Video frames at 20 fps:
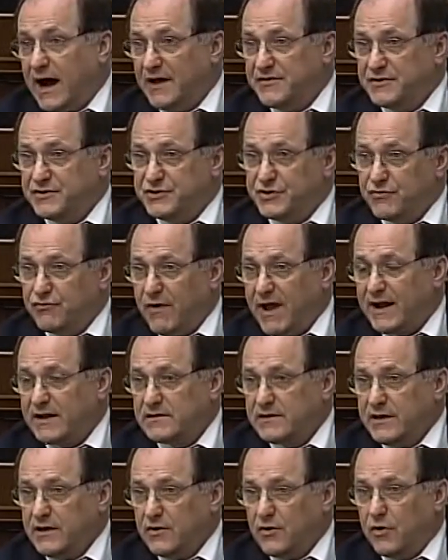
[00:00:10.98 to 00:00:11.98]
either
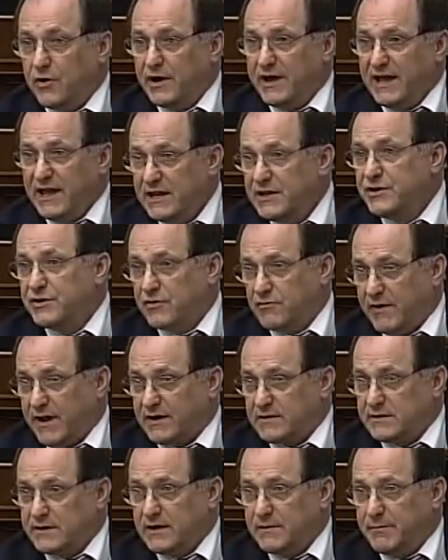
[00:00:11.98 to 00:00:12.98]
directly or
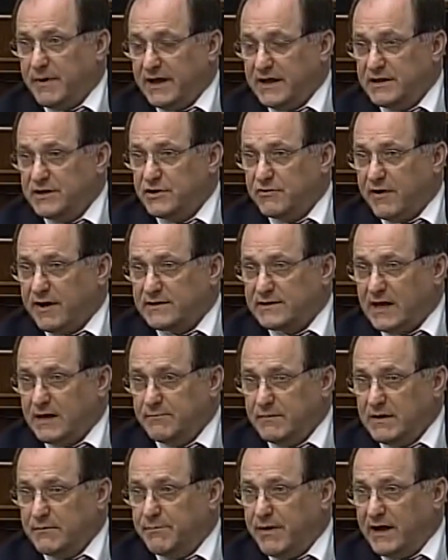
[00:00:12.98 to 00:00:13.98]
indirectly, and by indirectly
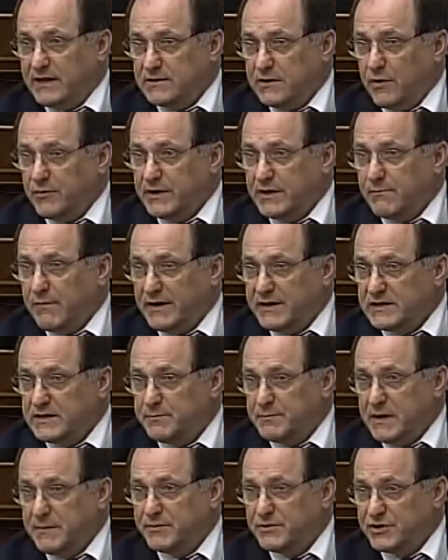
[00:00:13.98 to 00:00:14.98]
I mean by loaning money
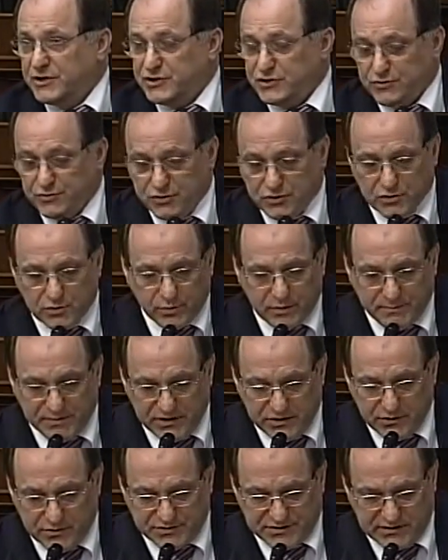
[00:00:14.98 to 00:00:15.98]
to people that you knew would
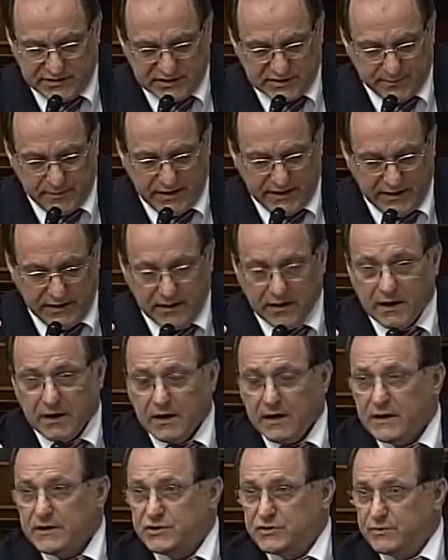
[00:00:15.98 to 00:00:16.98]
be using this money
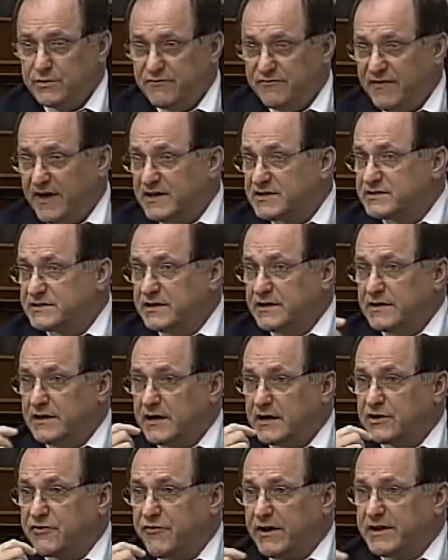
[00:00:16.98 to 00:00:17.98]
to invest
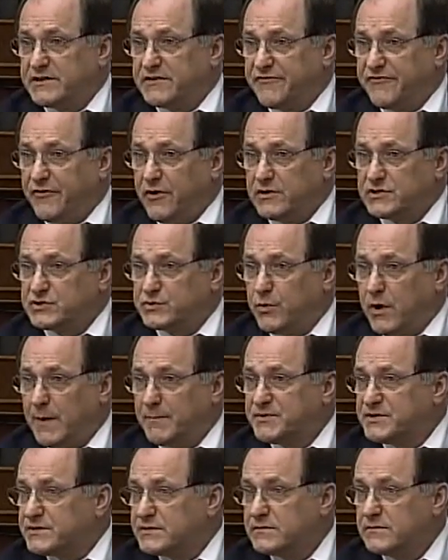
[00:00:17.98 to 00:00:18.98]
in credit default
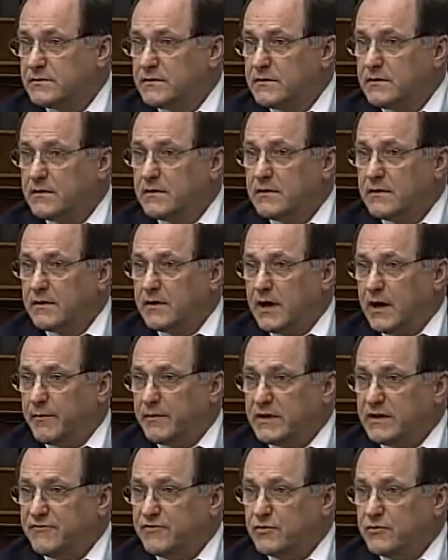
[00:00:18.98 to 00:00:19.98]
swaps, how
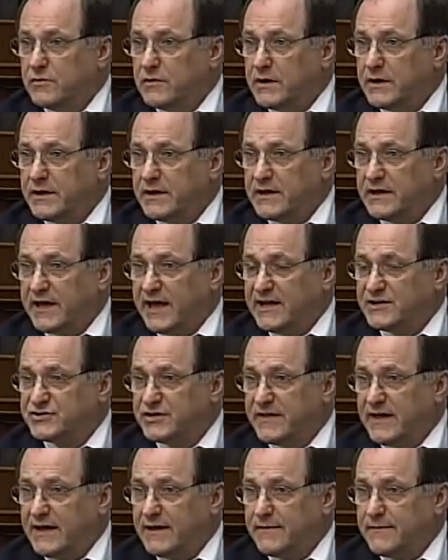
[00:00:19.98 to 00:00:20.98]
many of you
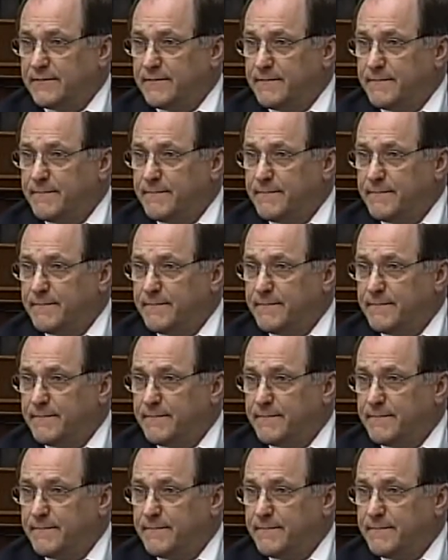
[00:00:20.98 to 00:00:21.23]
engaged in that?